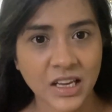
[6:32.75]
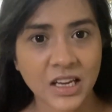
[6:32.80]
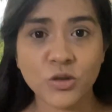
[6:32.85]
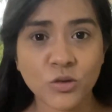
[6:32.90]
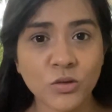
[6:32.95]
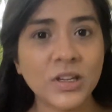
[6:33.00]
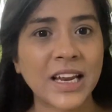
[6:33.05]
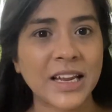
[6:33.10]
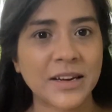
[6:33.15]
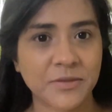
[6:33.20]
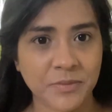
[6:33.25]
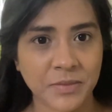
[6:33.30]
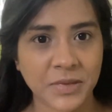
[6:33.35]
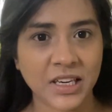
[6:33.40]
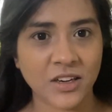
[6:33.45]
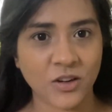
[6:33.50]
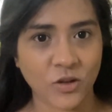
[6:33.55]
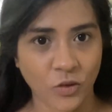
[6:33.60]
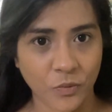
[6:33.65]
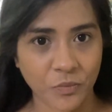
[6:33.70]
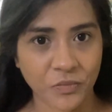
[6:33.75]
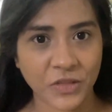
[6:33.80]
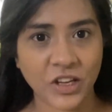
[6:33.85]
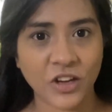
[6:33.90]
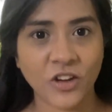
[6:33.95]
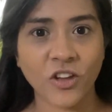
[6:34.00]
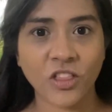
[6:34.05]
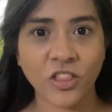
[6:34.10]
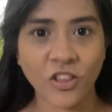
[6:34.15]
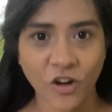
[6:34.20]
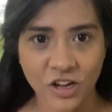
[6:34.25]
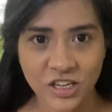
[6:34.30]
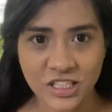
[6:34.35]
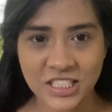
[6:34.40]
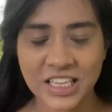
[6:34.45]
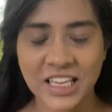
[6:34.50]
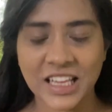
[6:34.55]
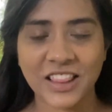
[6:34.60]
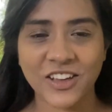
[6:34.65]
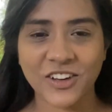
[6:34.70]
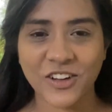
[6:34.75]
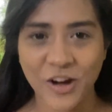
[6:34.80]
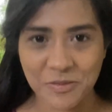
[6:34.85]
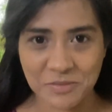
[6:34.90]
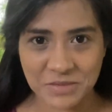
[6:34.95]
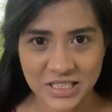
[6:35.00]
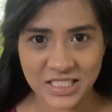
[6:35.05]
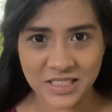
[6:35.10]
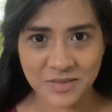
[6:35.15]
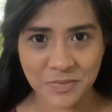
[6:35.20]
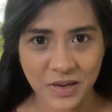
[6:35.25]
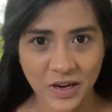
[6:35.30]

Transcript: Do let me know your thoughts in the comments